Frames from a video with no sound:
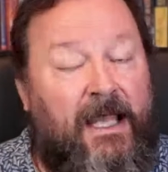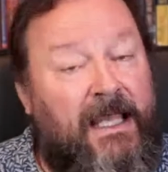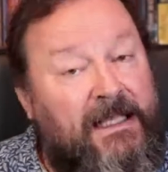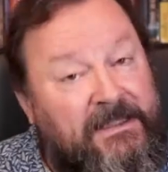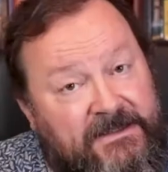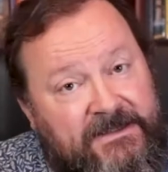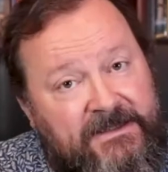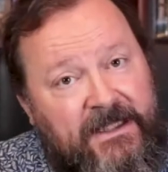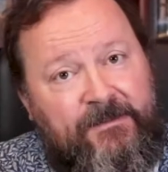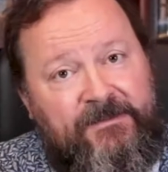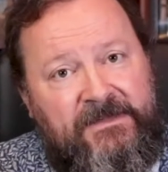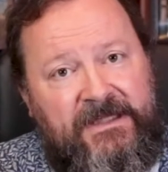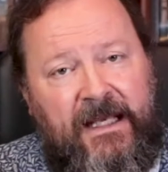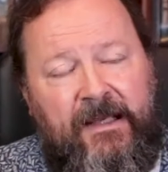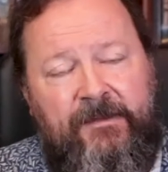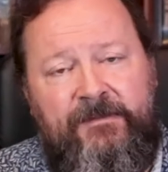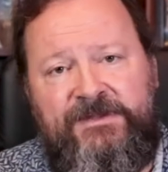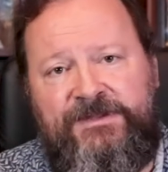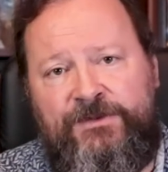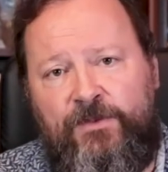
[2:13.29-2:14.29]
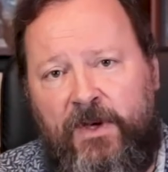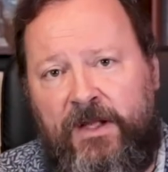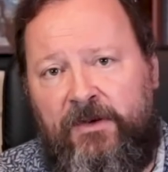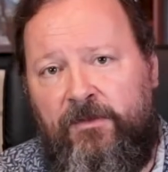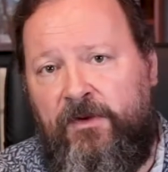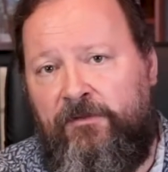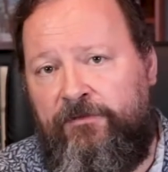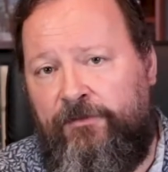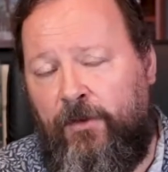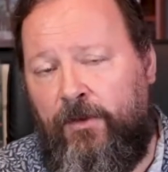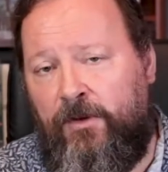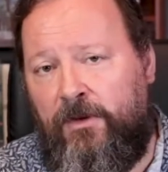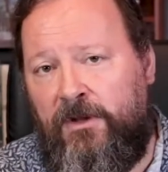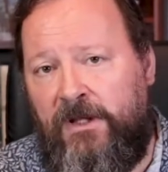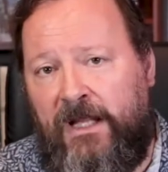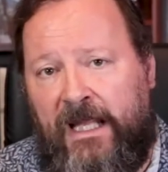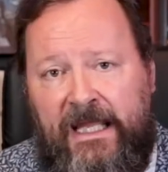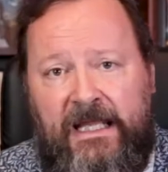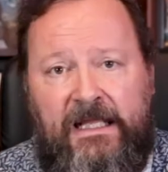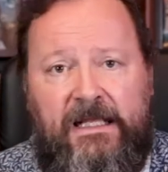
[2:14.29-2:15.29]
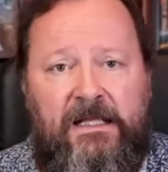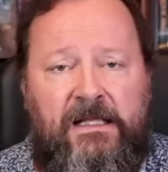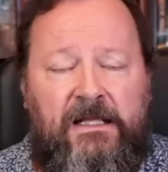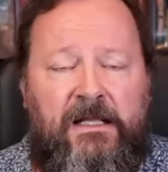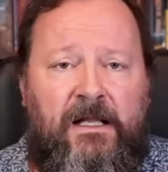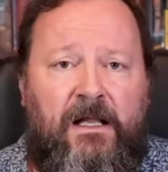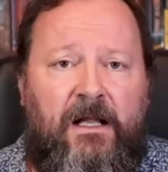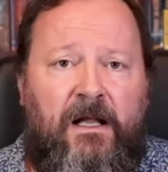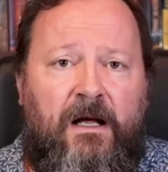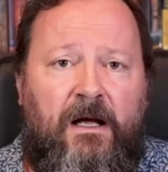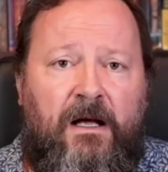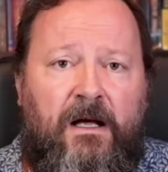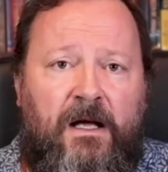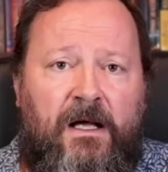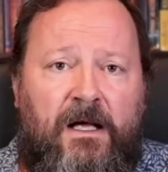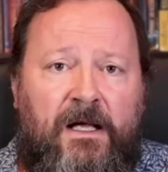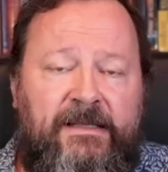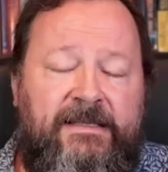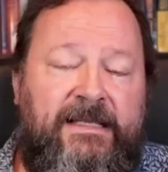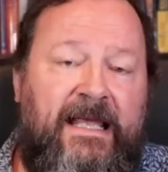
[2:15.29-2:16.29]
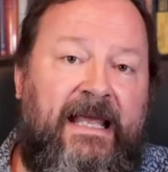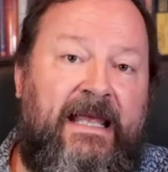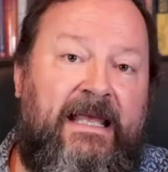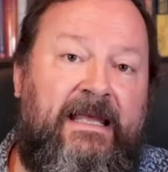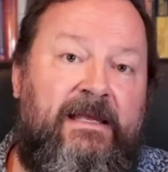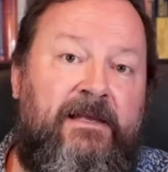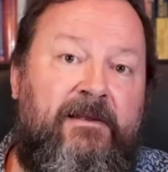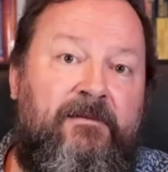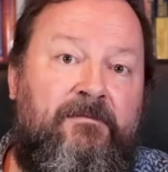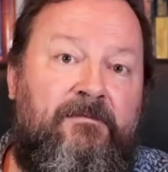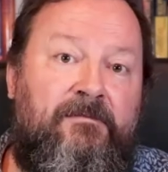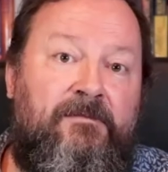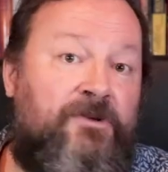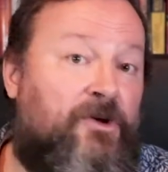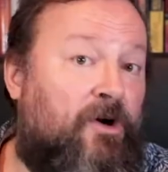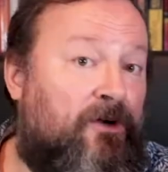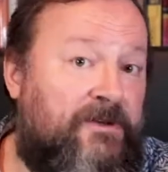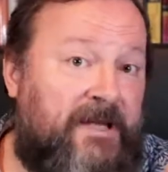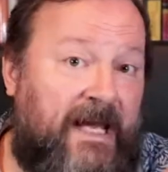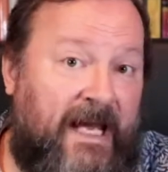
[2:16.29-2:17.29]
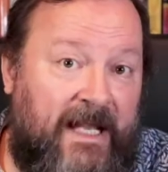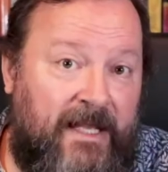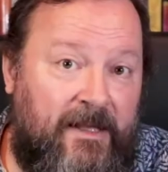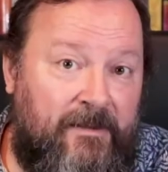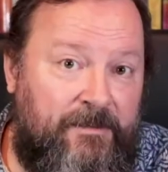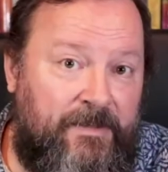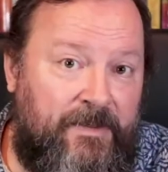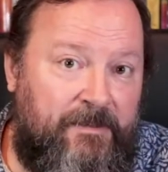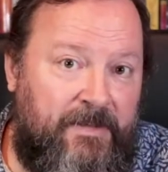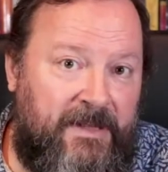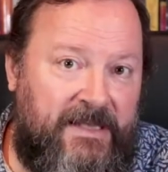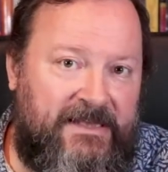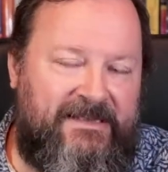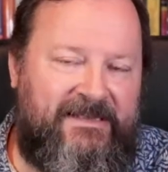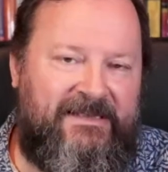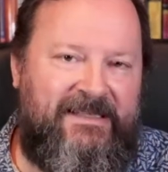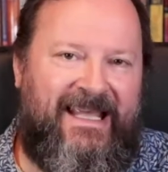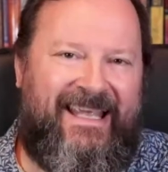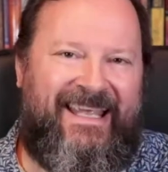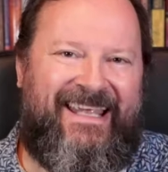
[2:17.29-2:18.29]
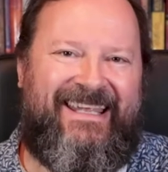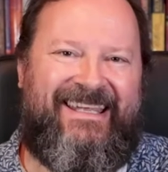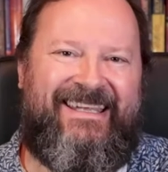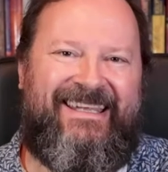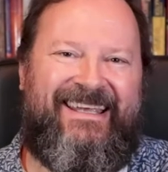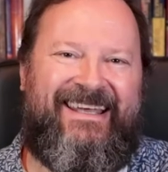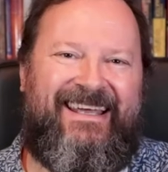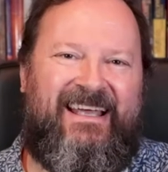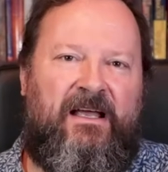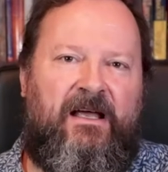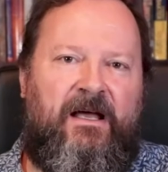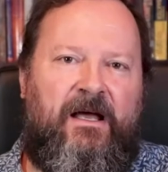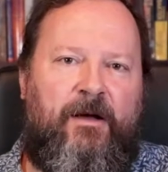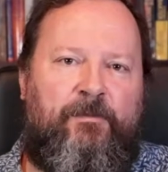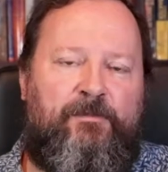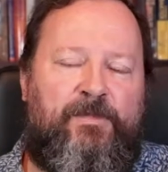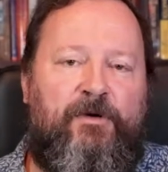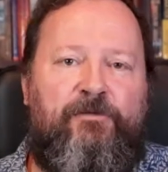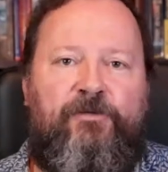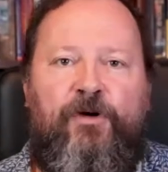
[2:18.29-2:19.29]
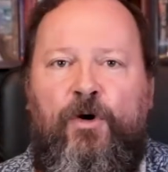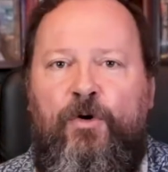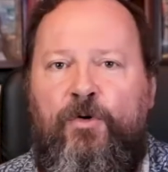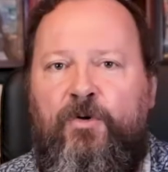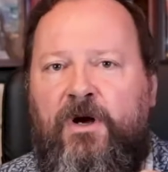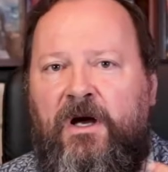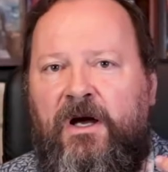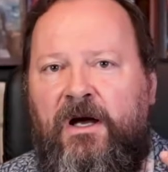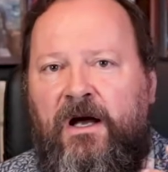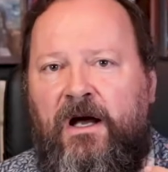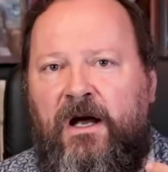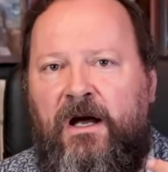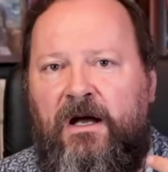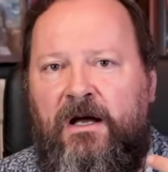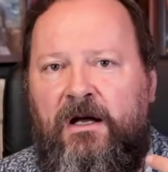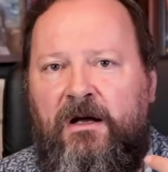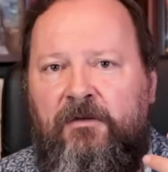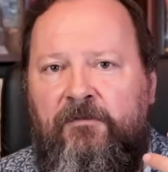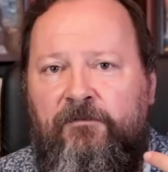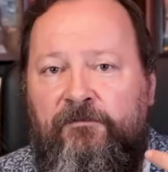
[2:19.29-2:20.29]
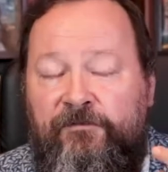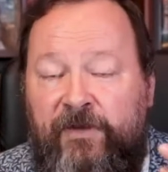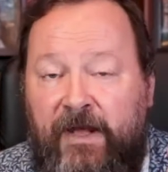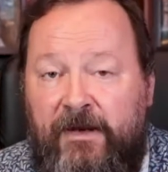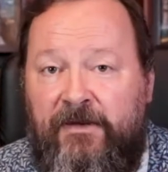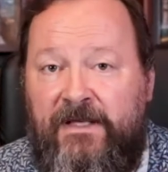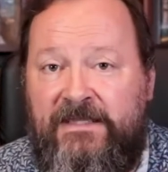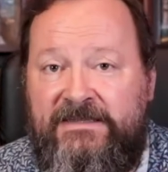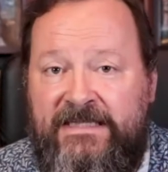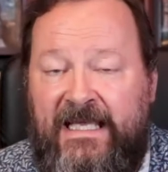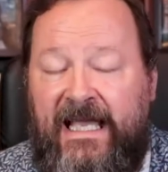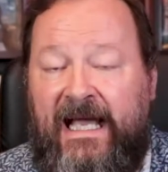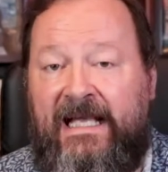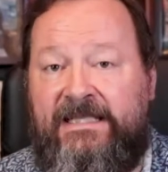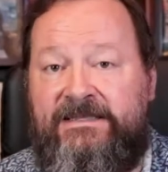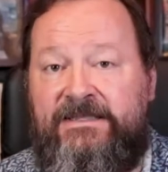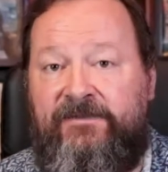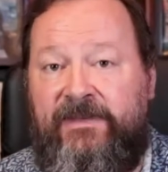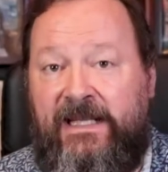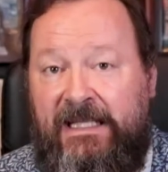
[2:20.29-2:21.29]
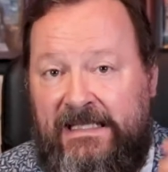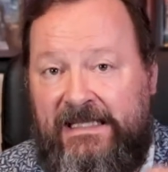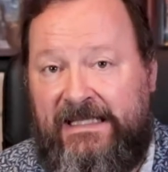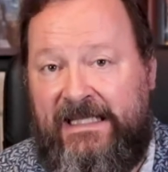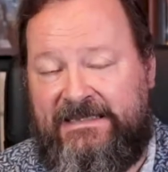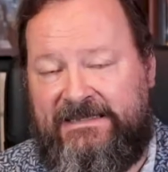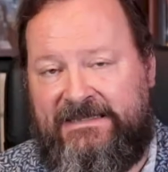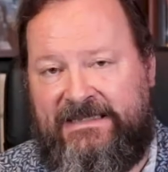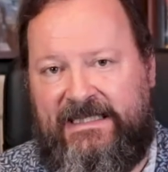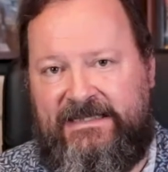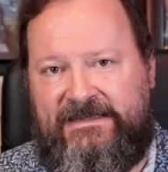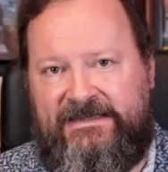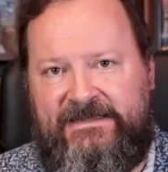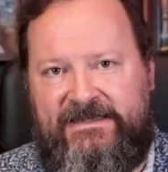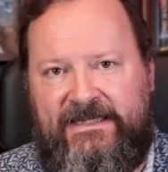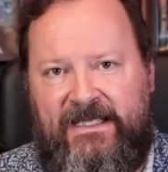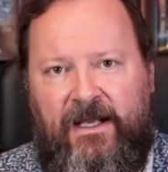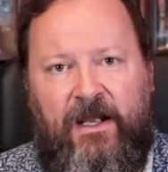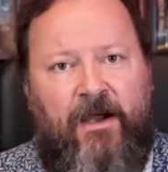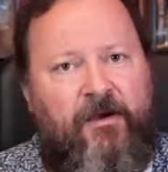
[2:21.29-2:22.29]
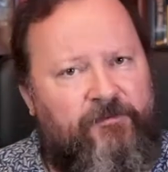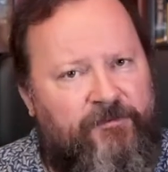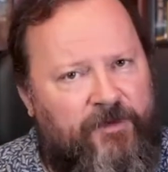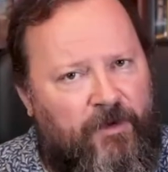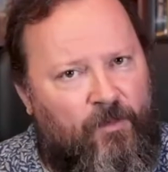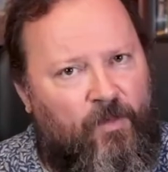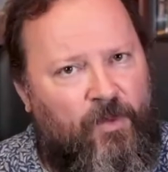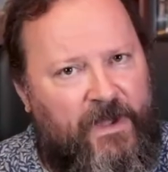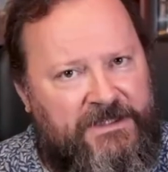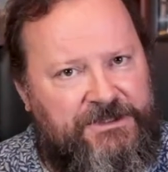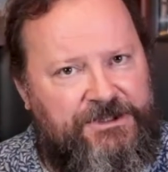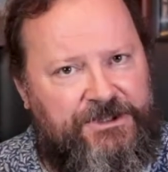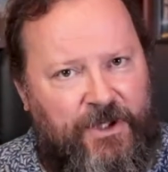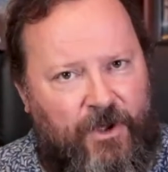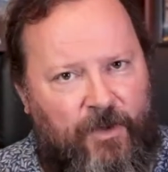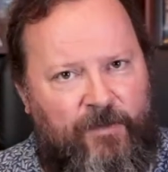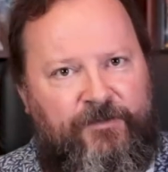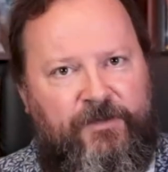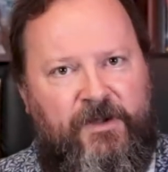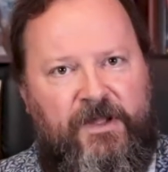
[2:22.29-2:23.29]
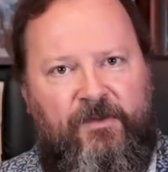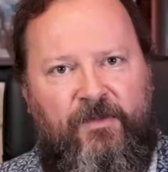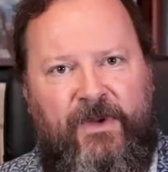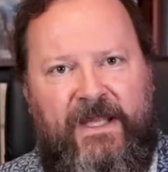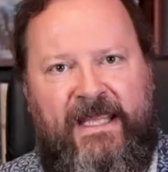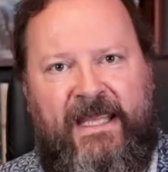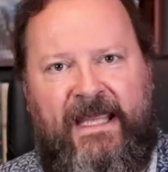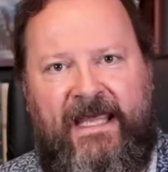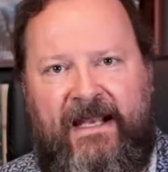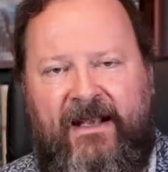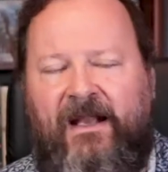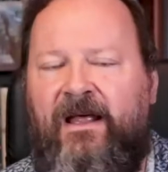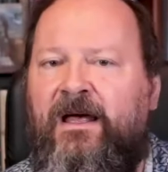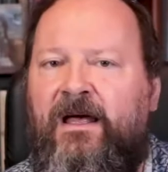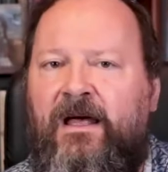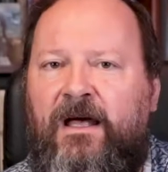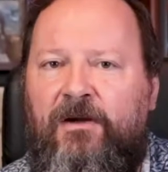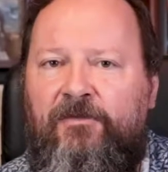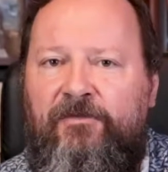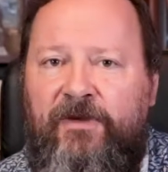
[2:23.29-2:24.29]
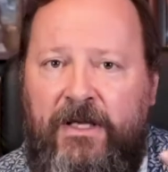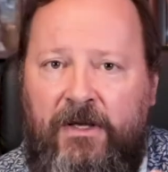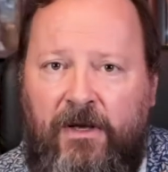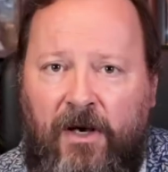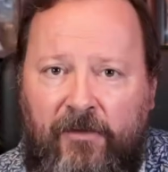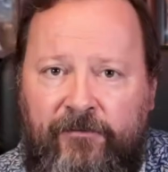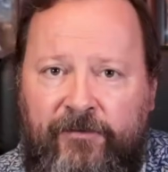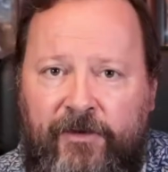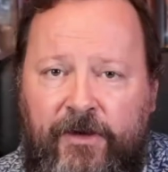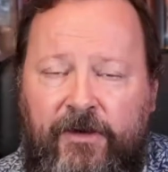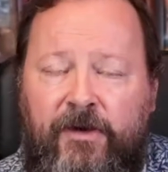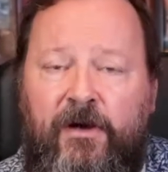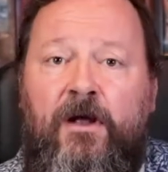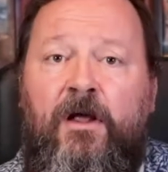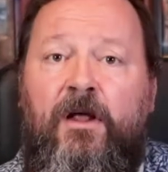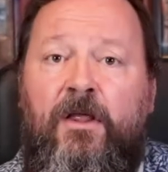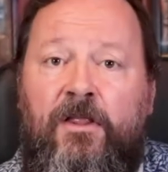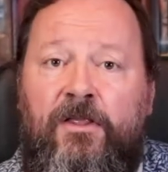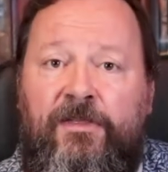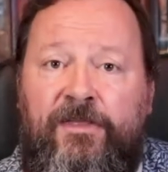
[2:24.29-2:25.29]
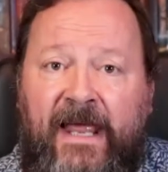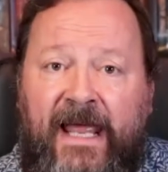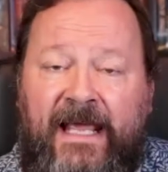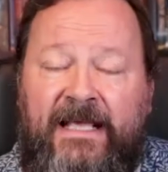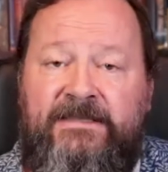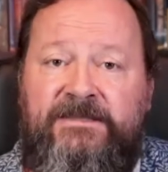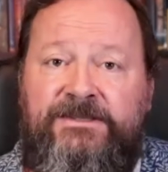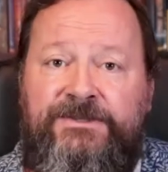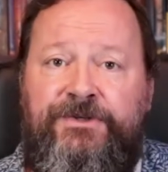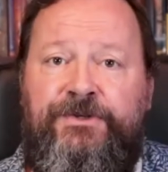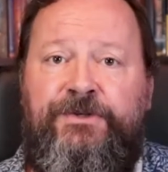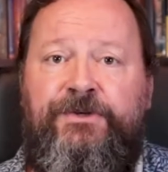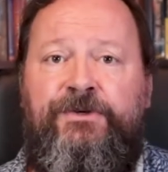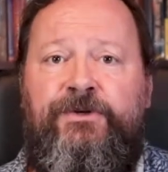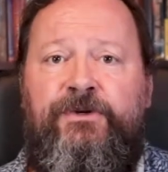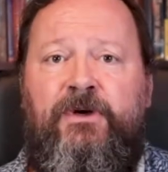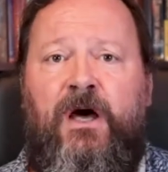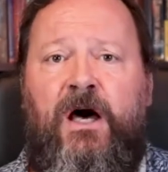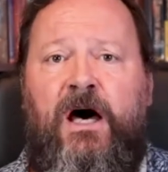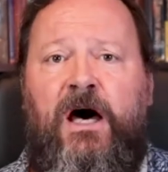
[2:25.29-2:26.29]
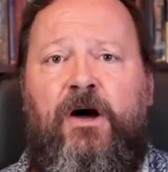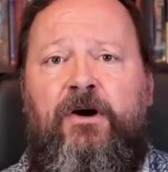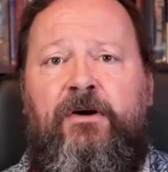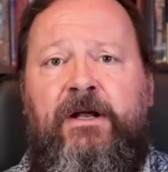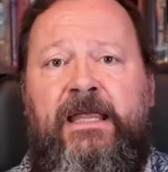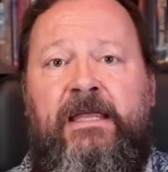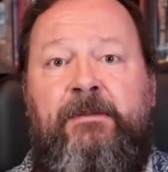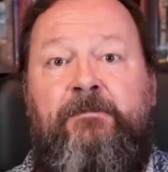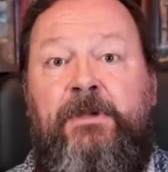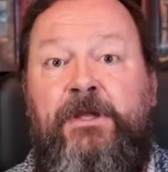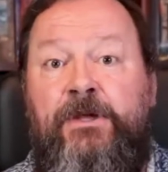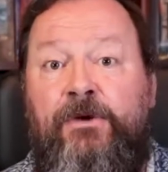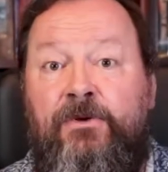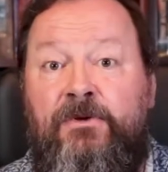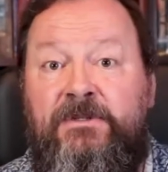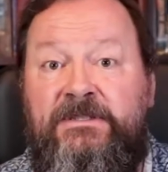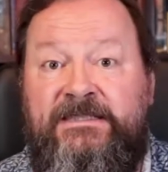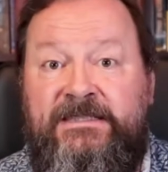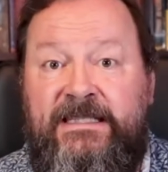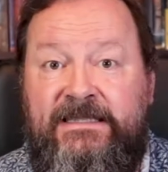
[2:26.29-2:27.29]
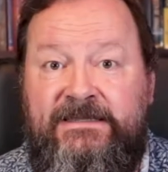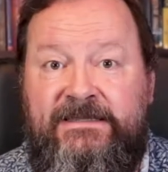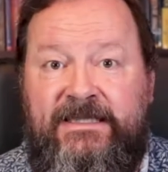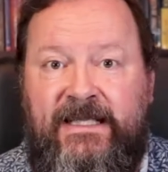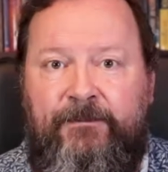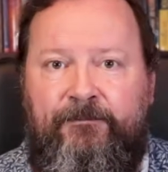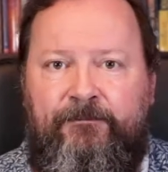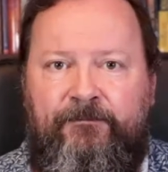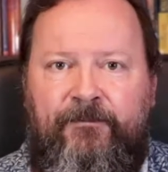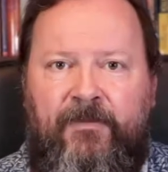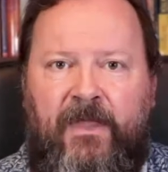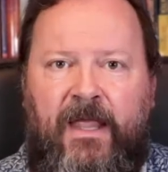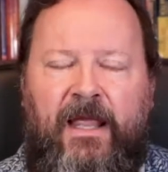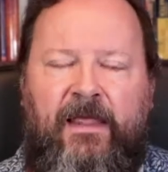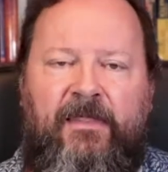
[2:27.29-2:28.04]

And sometimes when we fall ill, they don't help, but they provoke various kinds of illnesses from which hopefully we can recover thanks to our immune system.